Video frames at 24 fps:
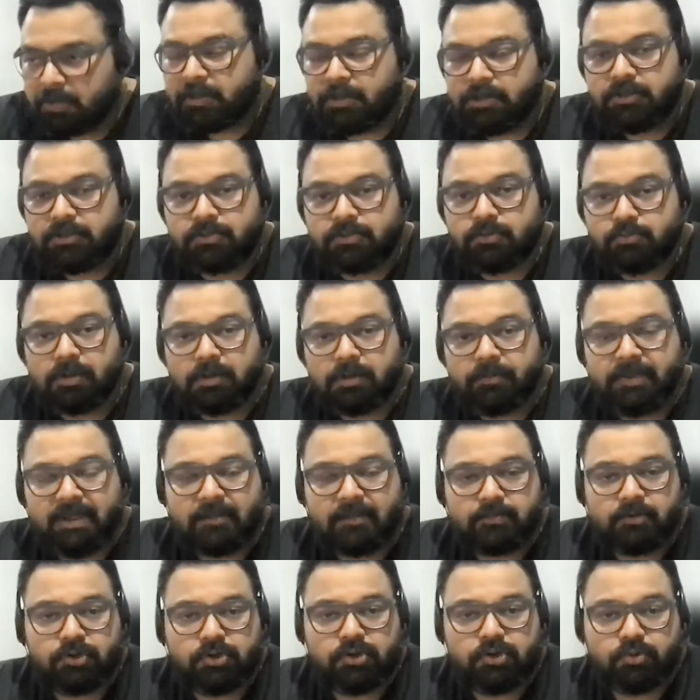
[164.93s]
you will be
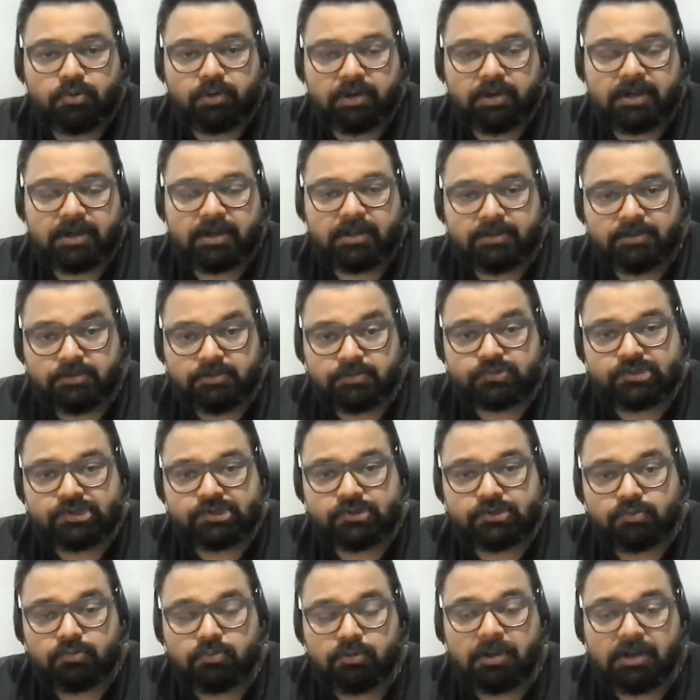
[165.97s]
able to do it using
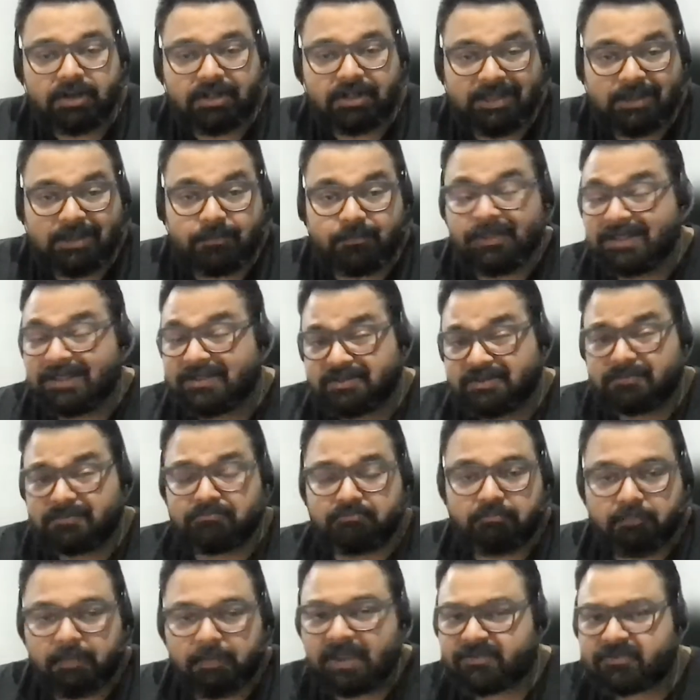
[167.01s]
Google Keep. That's
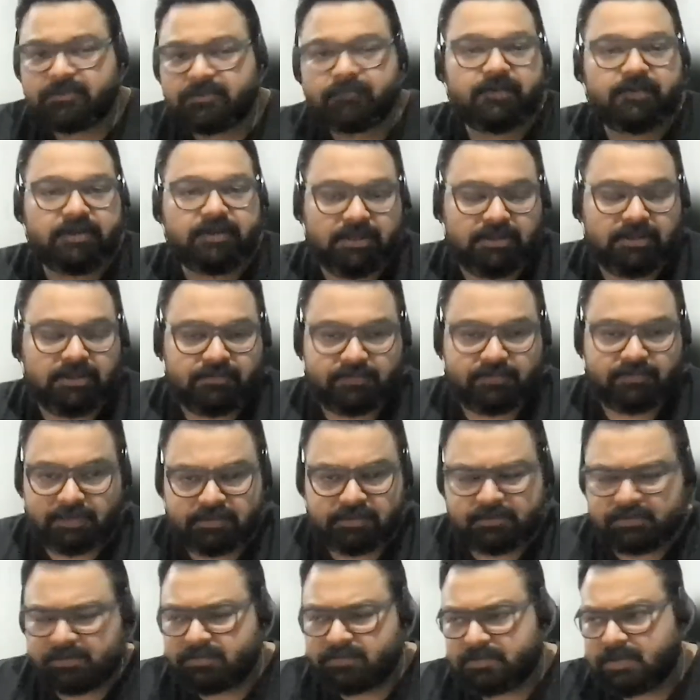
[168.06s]
massively easy.
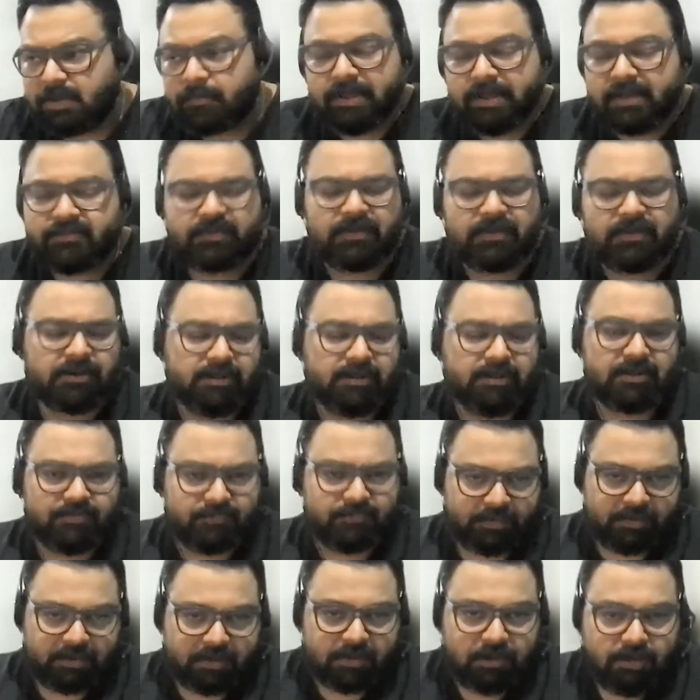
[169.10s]
It's amazingly
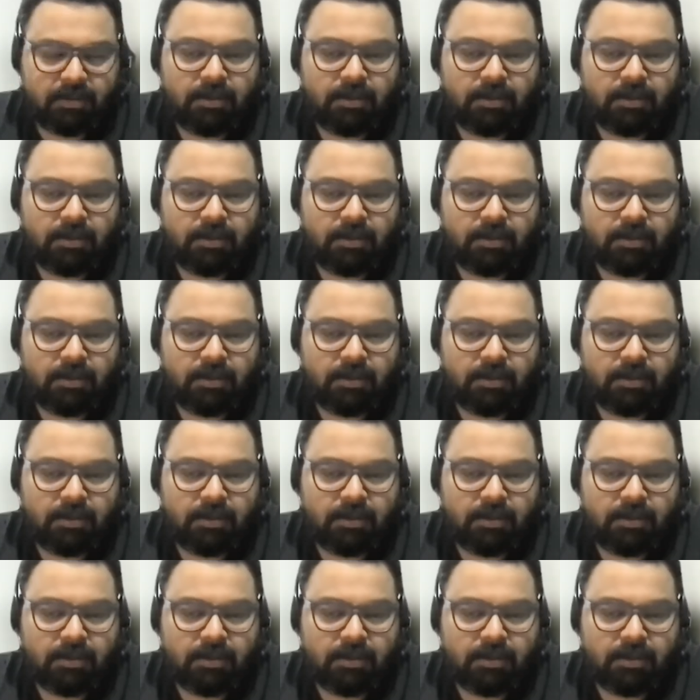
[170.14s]
easy.